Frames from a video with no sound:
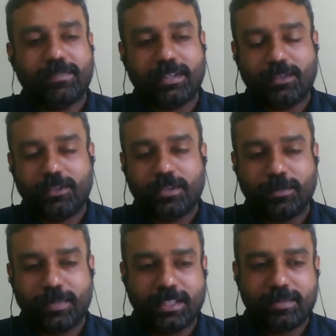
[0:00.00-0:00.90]

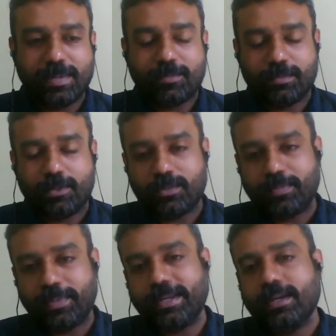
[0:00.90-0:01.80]
giving me this platform to
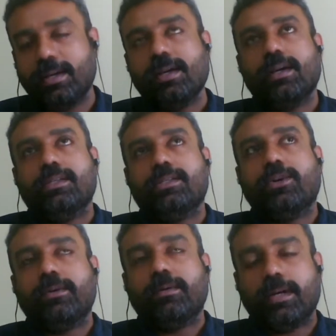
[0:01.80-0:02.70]
speak.
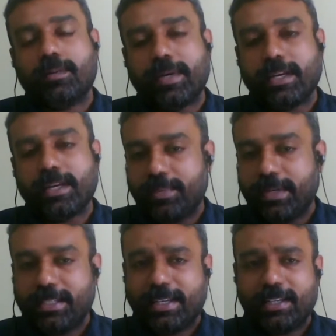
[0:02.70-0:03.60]
So my
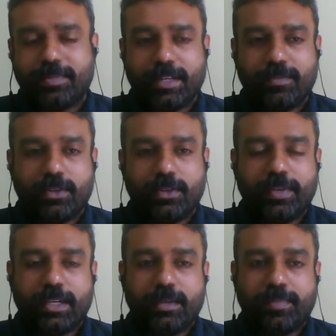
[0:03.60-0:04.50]
company JSP Enviro,
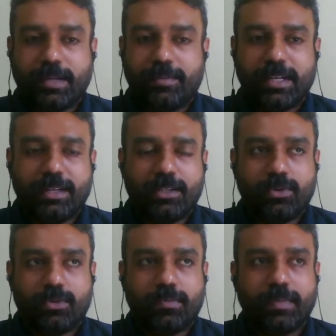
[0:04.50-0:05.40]
we are primarily
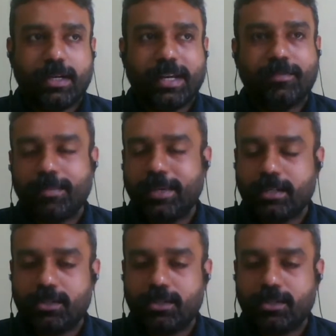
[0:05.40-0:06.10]
into environmental